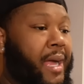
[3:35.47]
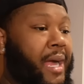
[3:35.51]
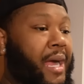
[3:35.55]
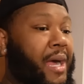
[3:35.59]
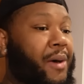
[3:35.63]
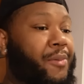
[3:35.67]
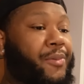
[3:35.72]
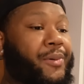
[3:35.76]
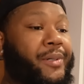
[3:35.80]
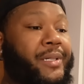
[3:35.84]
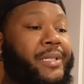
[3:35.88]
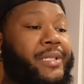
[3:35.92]
I
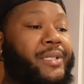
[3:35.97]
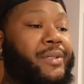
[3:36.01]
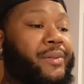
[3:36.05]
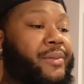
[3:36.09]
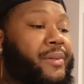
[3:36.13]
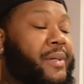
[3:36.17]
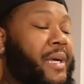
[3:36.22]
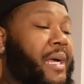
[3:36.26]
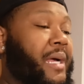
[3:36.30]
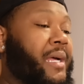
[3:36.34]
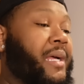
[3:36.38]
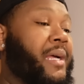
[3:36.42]

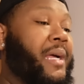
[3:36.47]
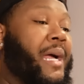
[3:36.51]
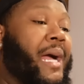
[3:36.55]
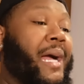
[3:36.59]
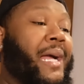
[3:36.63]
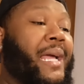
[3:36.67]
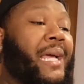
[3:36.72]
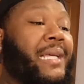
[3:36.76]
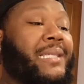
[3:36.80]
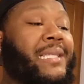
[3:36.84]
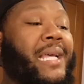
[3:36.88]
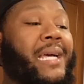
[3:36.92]

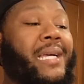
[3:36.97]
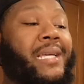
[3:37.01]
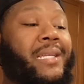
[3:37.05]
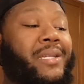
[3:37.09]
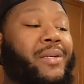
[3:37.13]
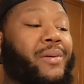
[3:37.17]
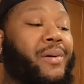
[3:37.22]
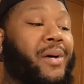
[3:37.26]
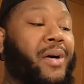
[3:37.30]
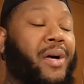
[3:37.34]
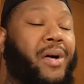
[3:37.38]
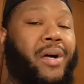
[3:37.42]
guess I can
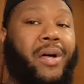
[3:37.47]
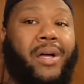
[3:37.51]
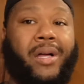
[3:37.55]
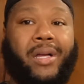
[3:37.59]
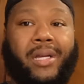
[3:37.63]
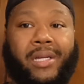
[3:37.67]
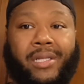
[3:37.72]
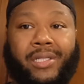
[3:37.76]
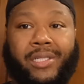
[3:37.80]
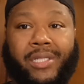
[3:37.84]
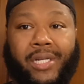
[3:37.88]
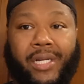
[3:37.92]
do a haul
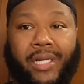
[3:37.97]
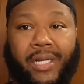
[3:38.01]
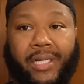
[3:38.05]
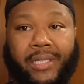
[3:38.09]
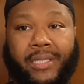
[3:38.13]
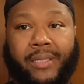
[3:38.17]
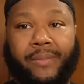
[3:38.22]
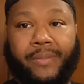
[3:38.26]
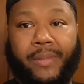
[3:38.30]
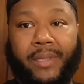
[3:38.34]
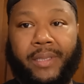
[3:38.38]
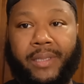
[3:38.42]
and show y'all
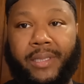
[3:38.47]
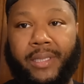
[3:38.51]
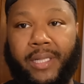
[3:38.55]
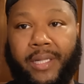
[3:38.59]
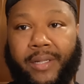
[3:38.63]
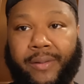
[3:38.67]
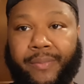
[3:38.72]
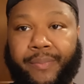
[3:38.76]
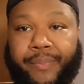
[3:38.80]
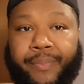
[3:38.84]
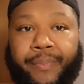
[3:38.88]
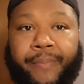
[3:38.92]
some of this
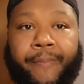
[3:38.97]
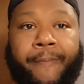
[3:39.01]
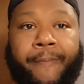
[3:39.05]
stuff.